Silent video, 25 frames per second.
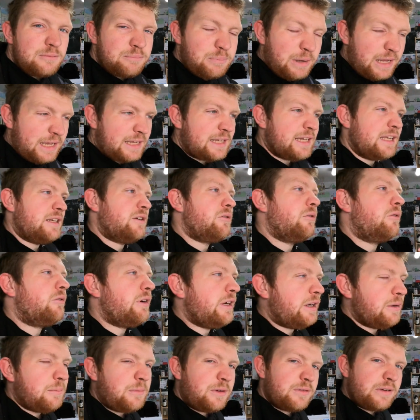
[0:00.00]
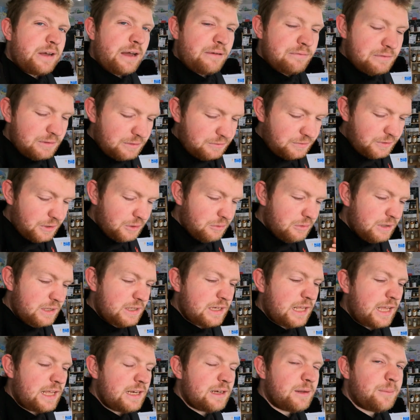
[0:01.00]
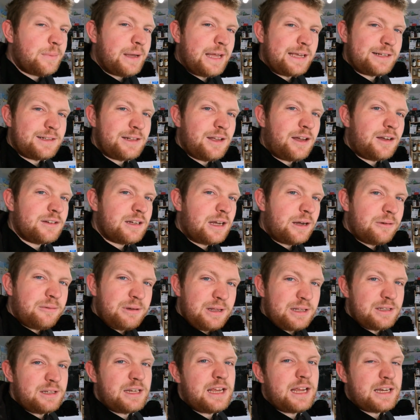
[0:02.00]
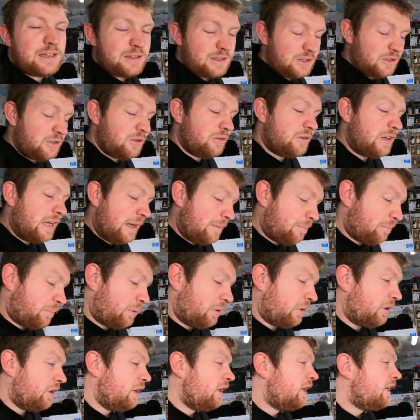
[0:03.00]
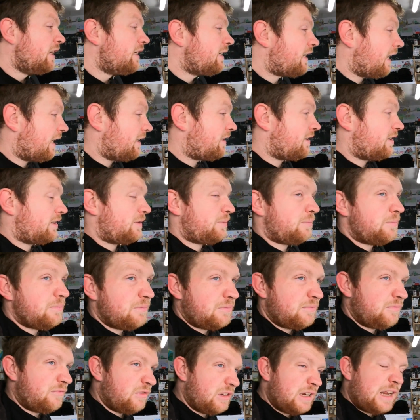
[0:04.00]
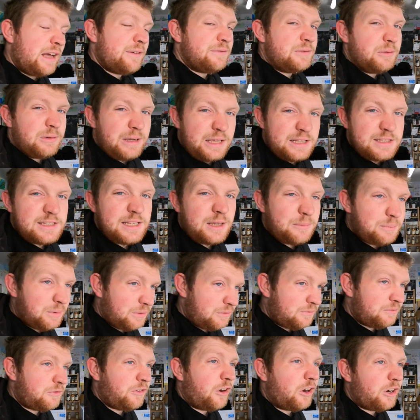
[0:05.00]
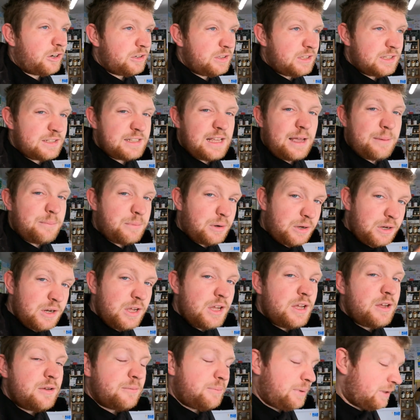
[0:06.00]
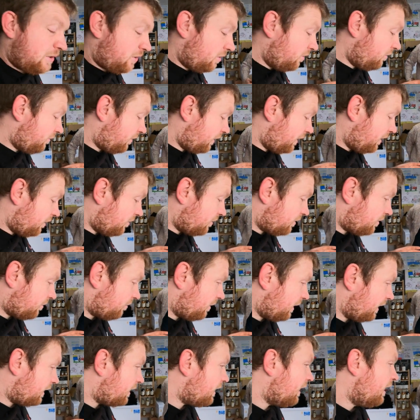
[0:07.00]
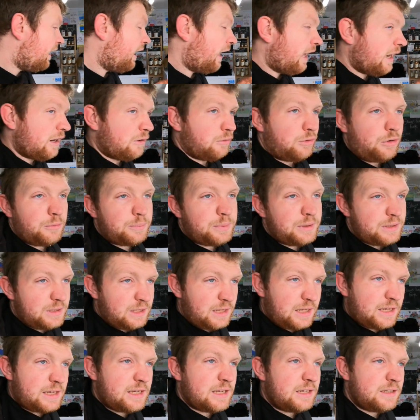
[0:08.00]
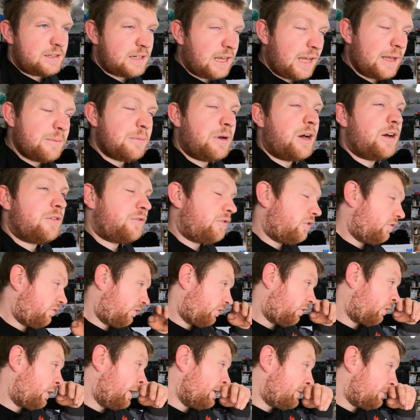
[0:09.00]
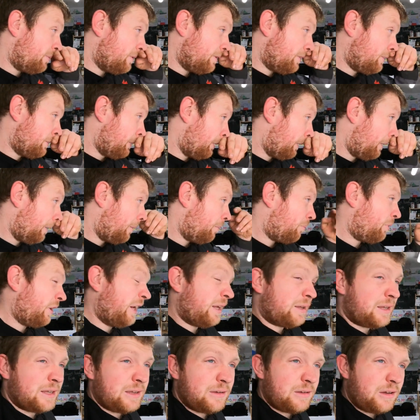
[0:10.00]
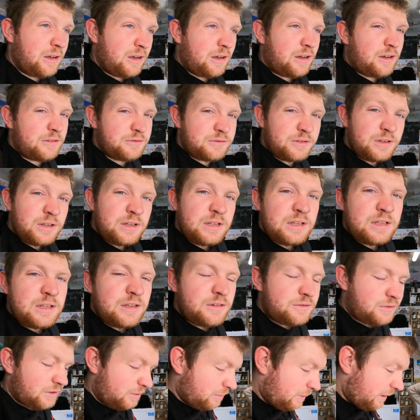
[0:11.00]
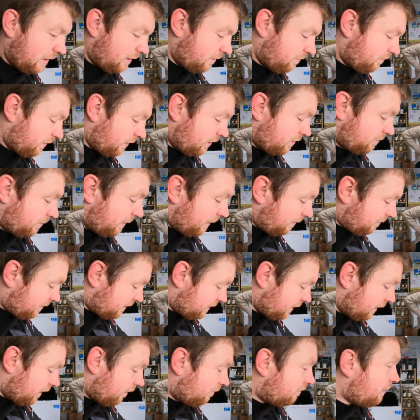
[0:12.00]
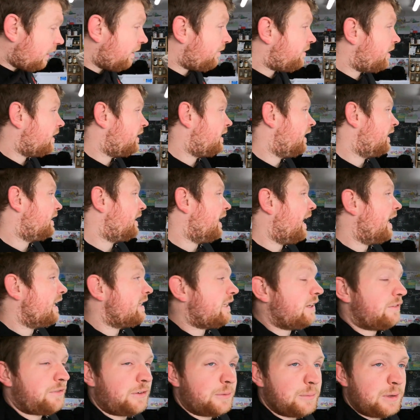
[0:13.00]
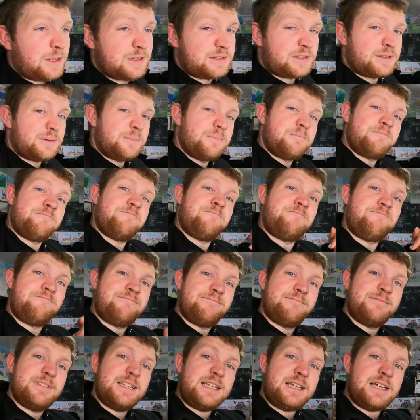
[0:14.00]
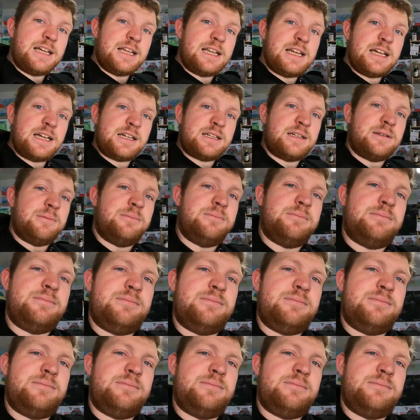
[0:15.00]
back into a rhythm of having a few in the backlog. I will get to do that, but we'll have to wait and see. But for December, be 2 videos a week, and I won't be taking time off over Christmas or a break off for making videos. But anyways, we'll leave it at that. That is it from us. Good luck.